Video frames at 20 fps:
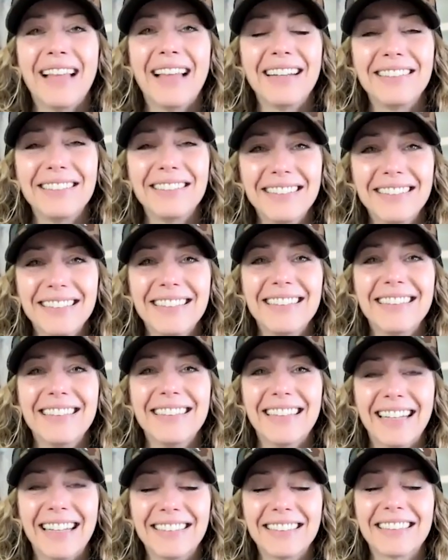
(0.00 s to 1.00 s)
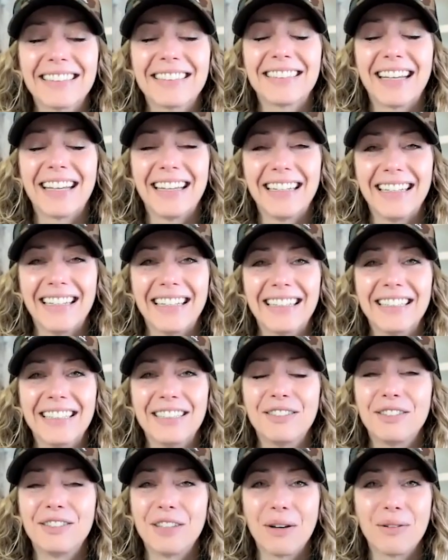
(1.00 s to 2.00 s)
That that's exciting.
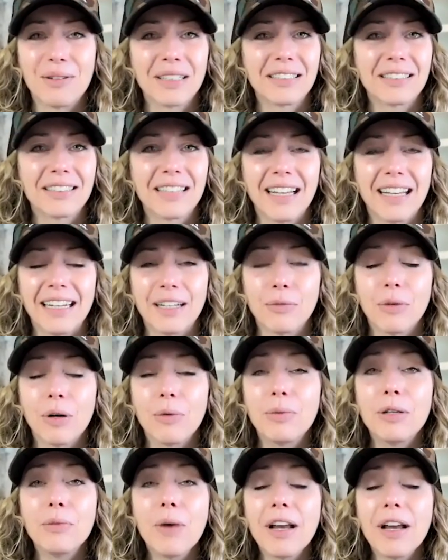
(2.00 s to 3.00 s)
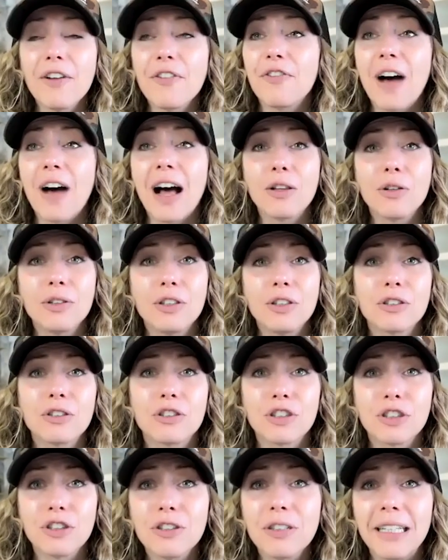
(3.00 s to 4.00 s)
It's so exciting. Well, we want to follow your
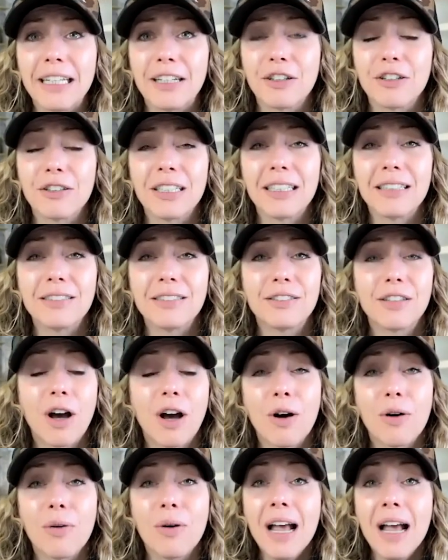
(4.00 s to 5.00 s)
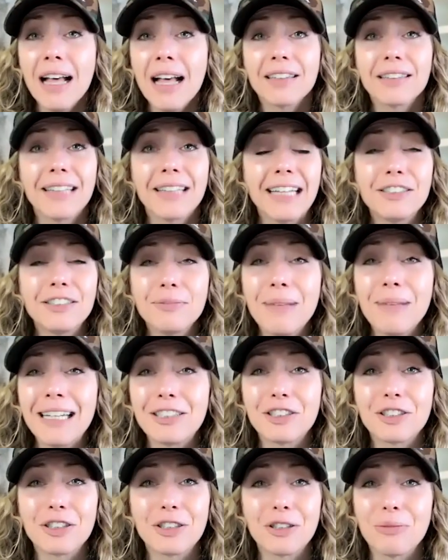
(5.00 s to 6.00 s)
journey, Ernest. So let's
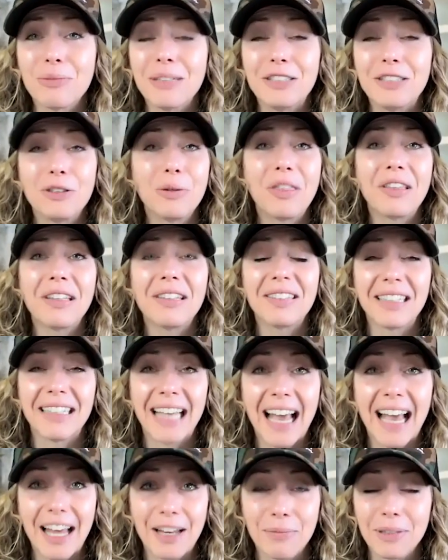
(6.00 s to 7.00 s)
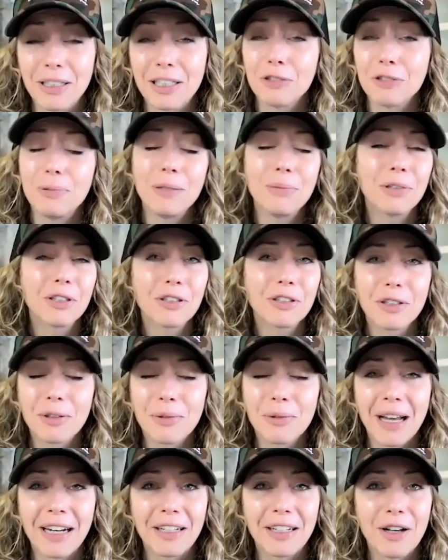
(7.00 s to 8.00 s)
make sure we do this again because people are going to
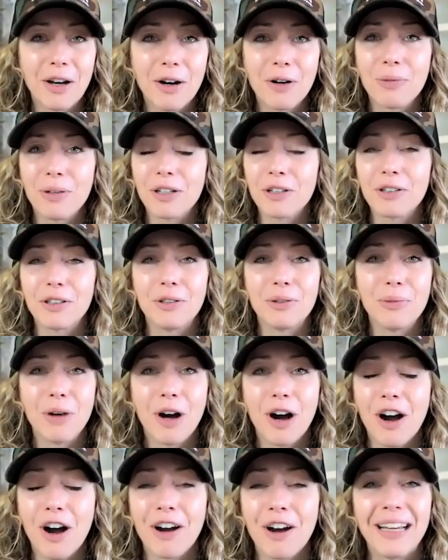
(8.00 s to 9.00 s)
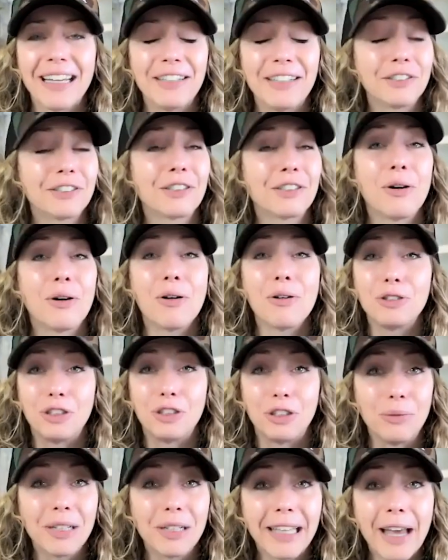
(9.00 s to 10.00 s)
want to know where you are. And it's going to hold
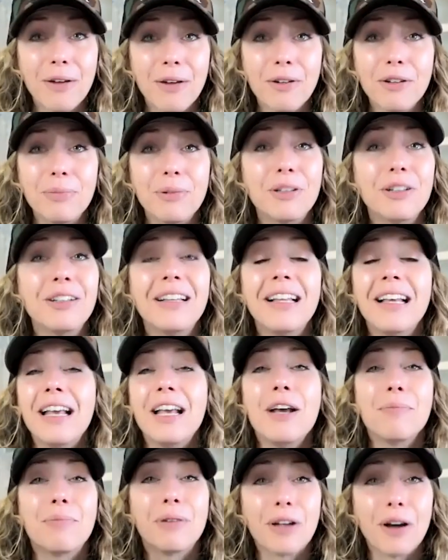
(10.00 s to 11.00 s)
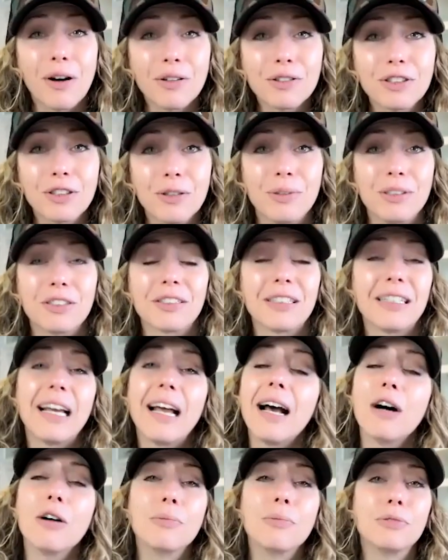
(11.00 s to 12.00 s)
you accountable, but also it's going to
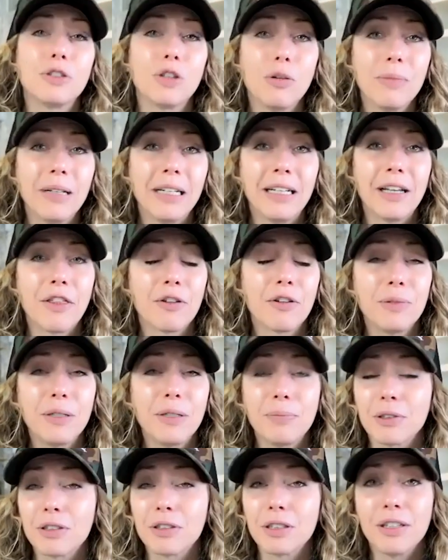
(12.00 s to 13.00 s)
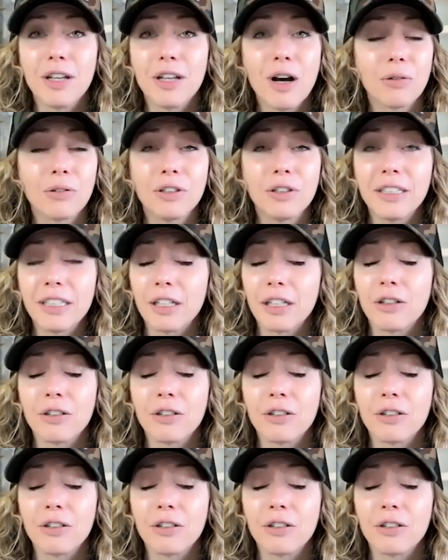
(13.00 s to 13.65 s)
help so many other people to know, look at